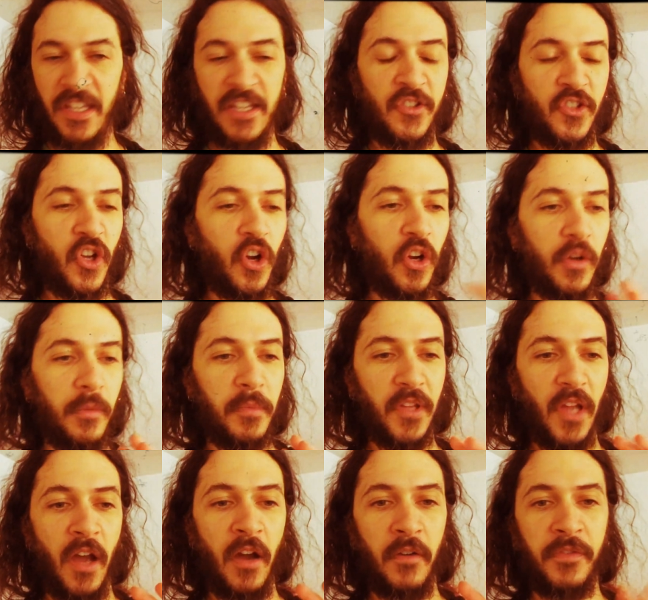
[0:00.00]
in terms
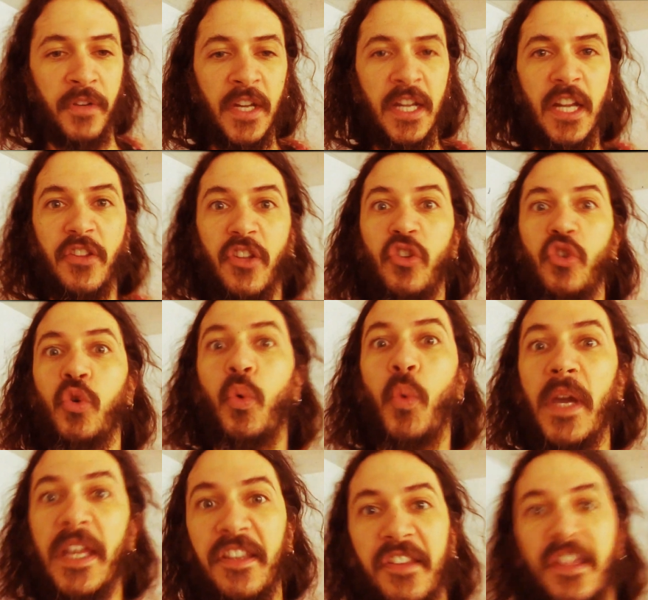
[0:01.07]
of the
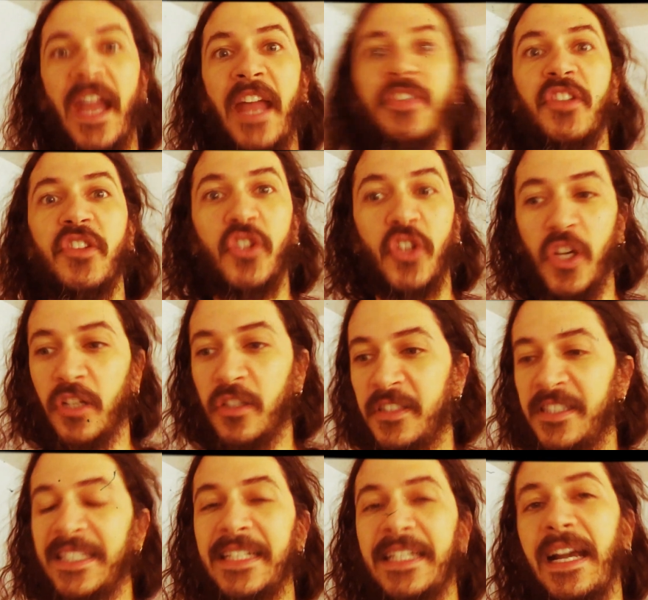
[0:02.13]
twists and the
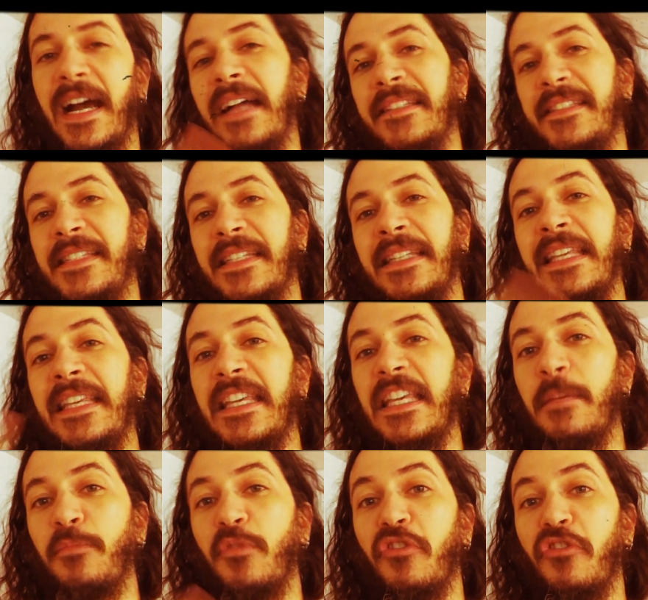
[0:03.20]
turns that constantly
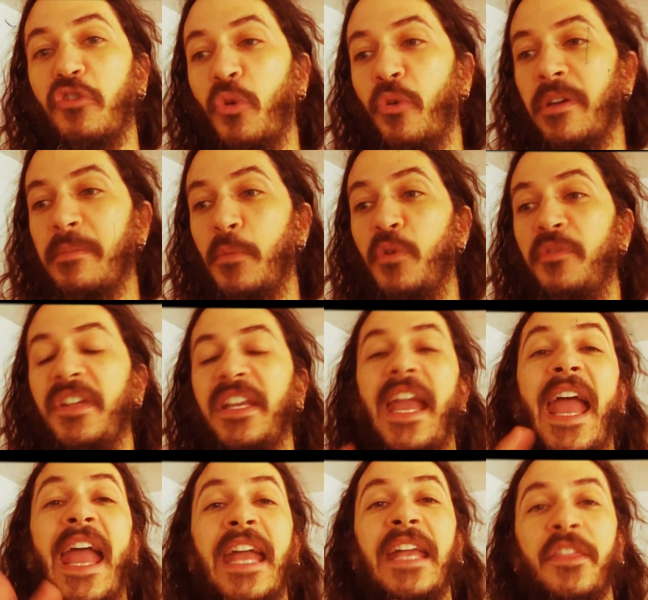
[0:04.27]
keep the story moving
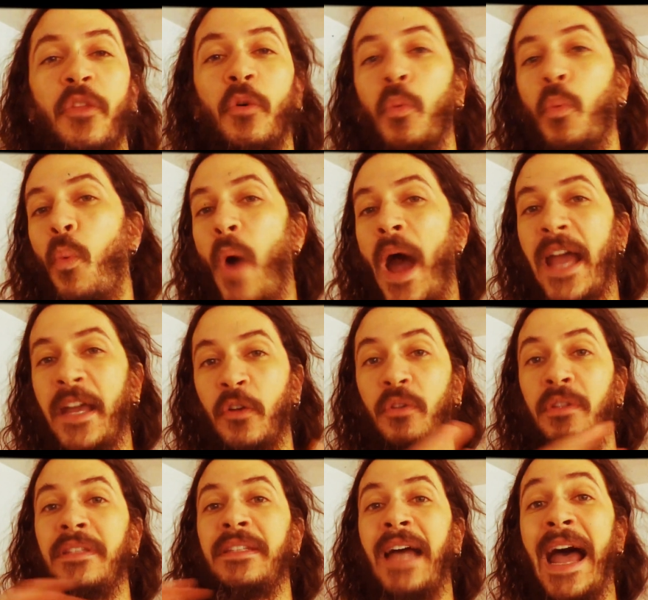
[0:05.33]
and the
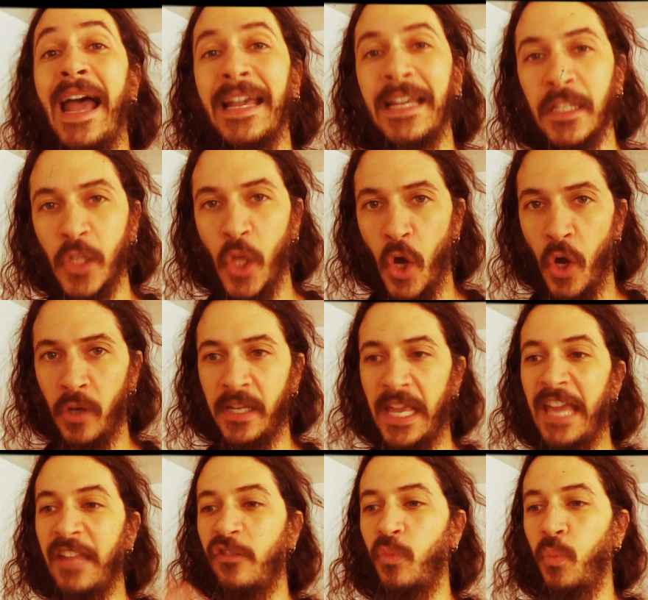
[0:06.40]
wild dialogue
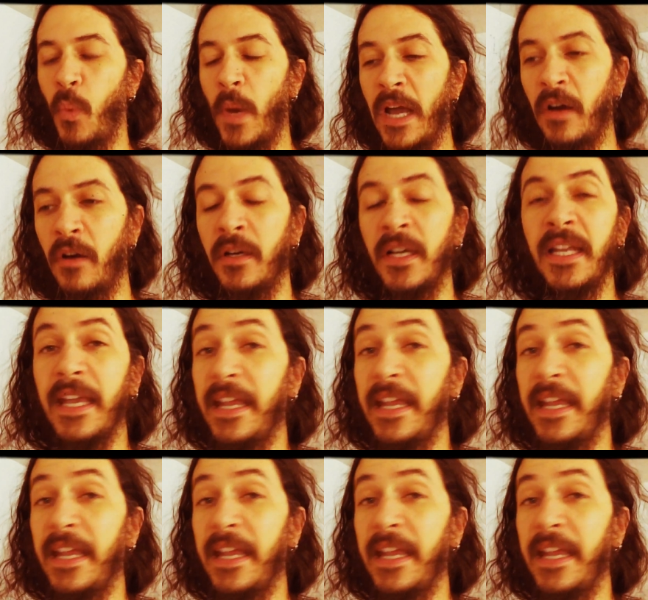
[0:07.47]
as well.